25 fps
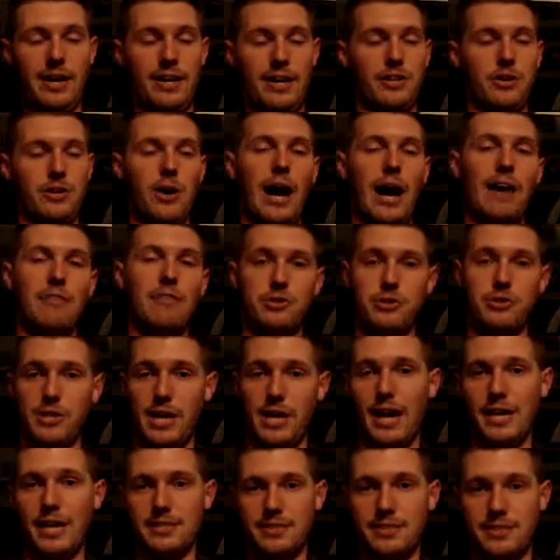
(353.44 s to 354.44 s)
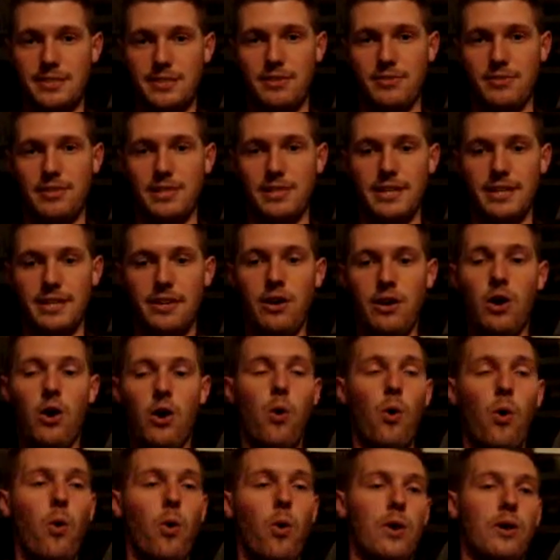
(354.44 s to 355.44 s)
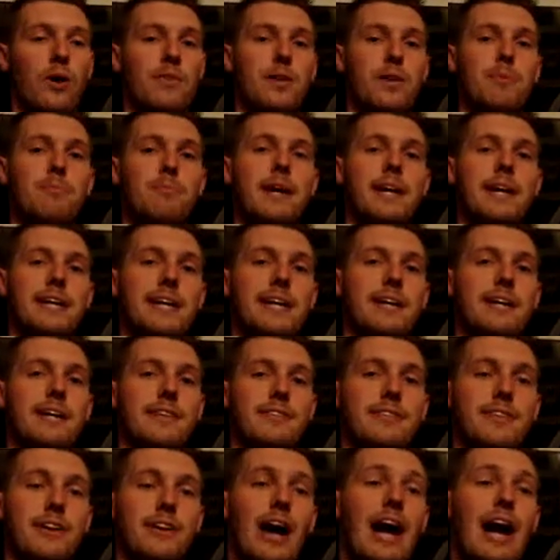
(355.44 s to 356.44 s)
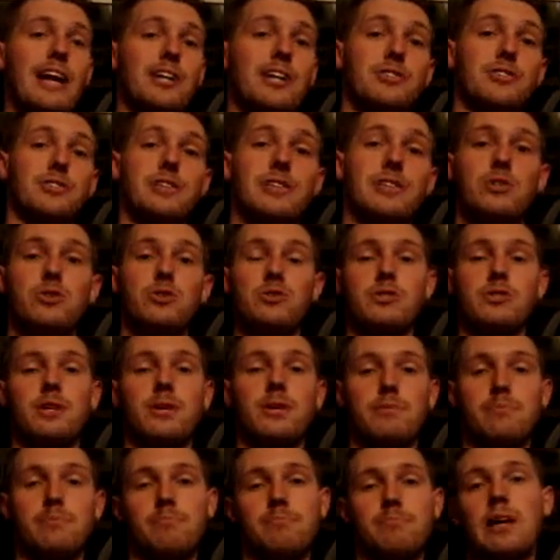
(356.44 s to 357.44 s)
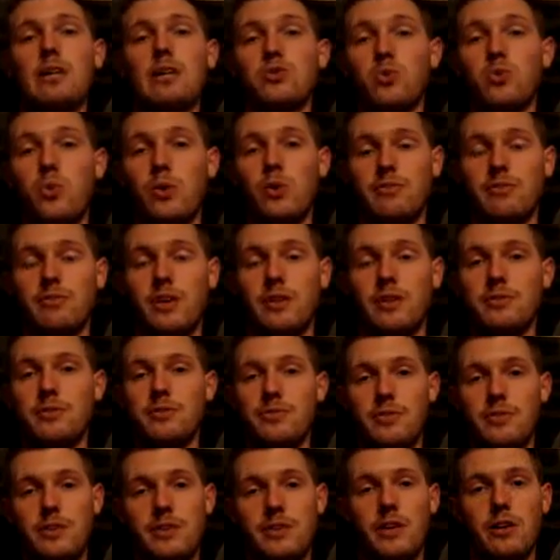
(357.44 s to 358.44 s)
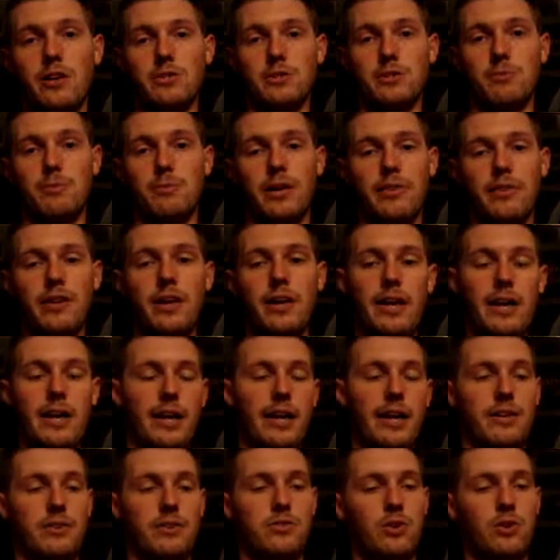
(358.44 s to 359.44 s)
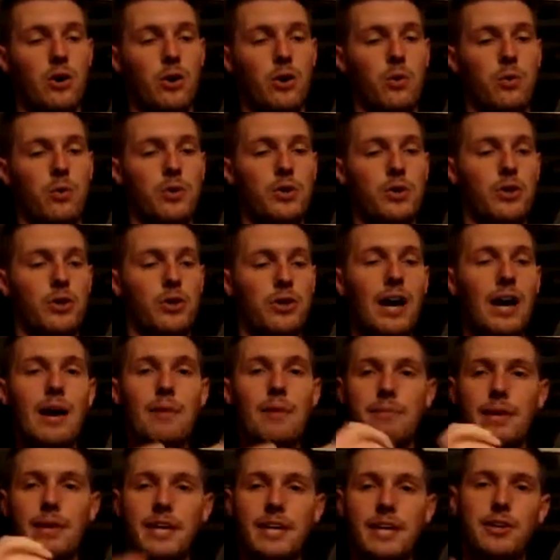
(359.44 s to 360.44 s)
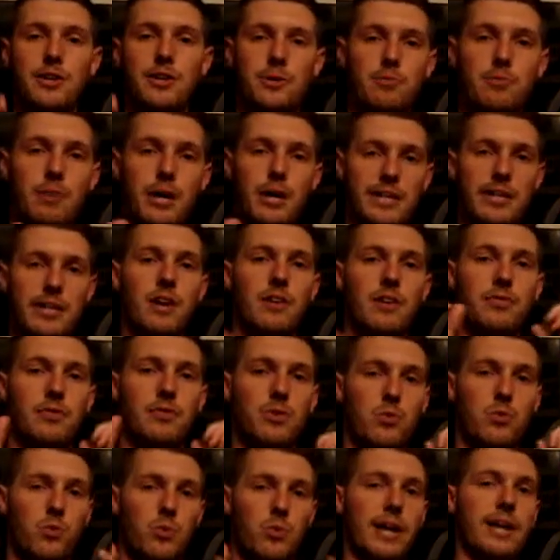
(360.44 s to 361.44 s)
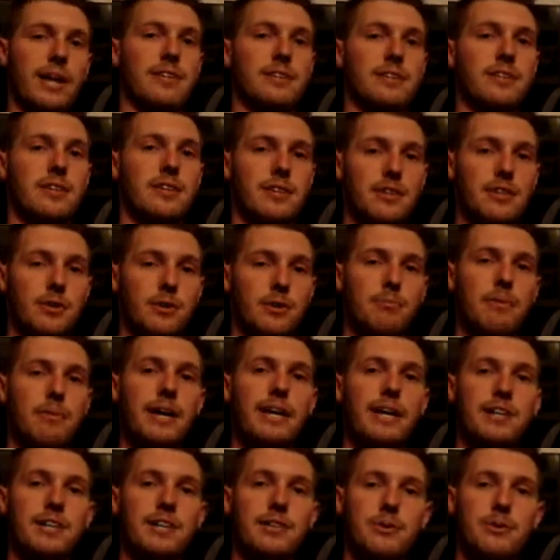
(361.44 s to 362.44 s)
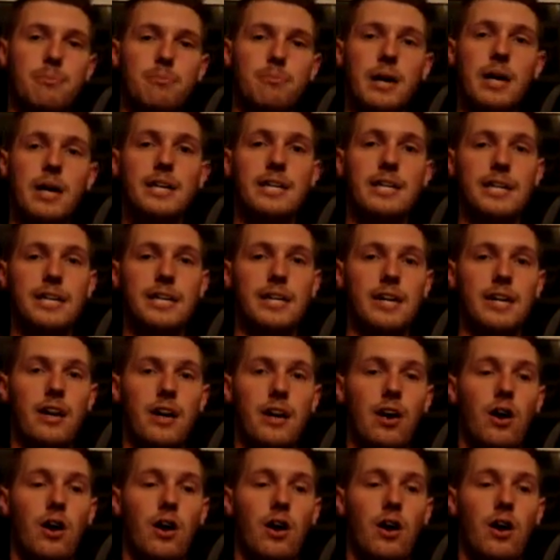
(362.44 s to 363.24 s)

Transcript: after taxes and everything, or they're actually losing about $25 to $50 a month. So you're not making your money off the rent. You're making your money